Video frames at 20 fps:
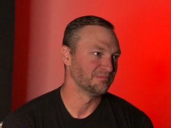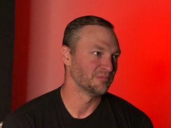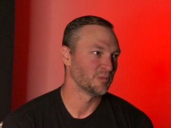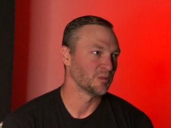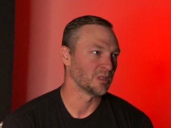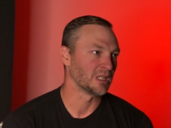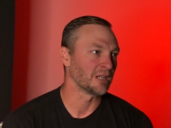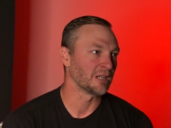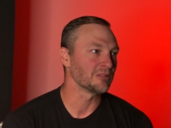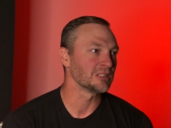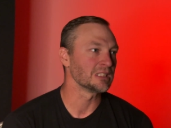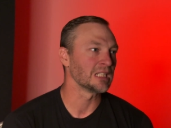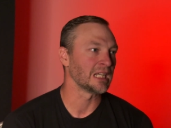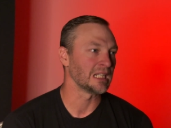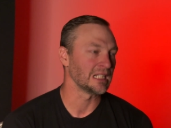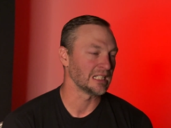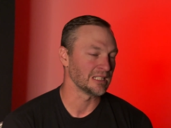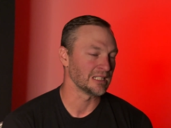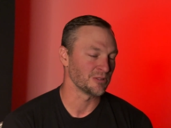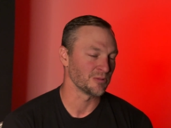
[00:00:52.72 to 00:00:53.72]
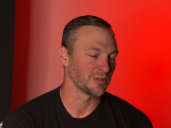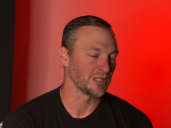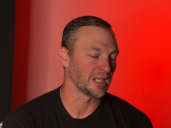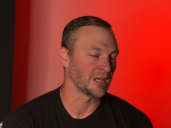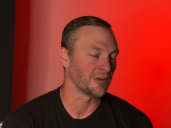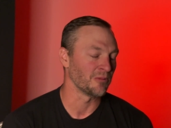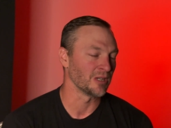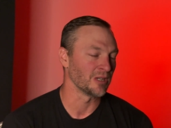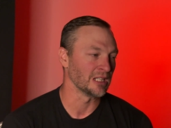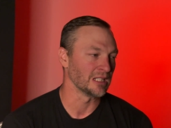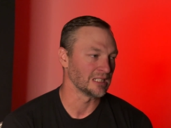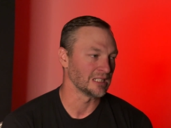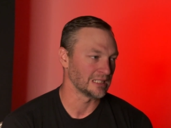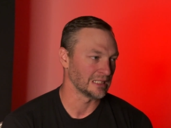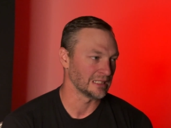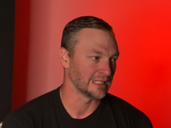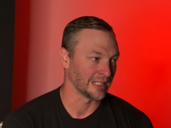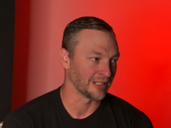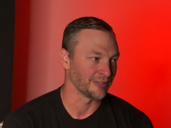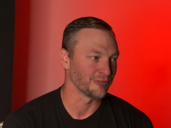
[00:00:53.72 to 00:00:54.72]
When I was 8 is when I
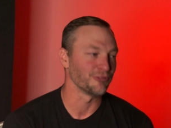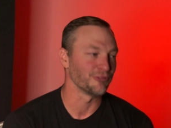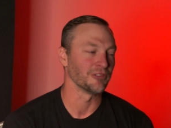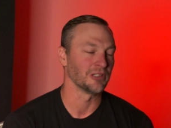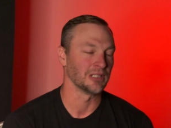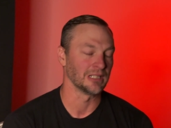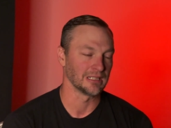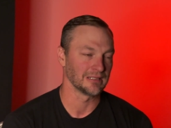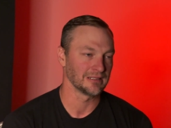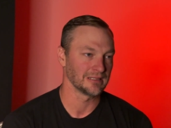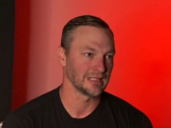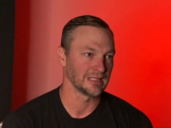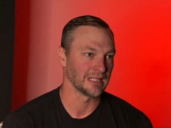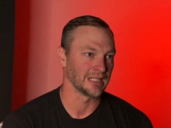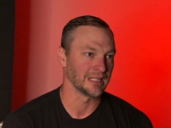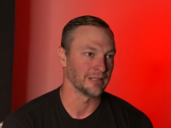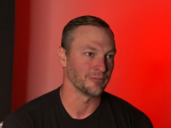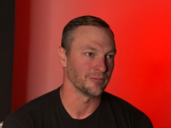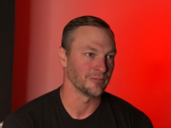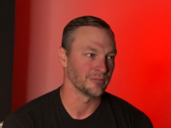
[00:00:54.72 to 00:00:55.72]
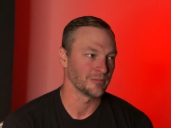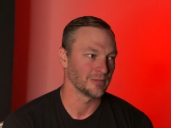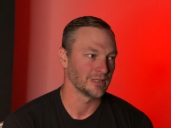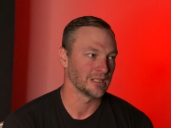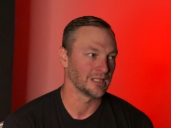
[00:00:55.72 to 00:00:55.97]
went down front and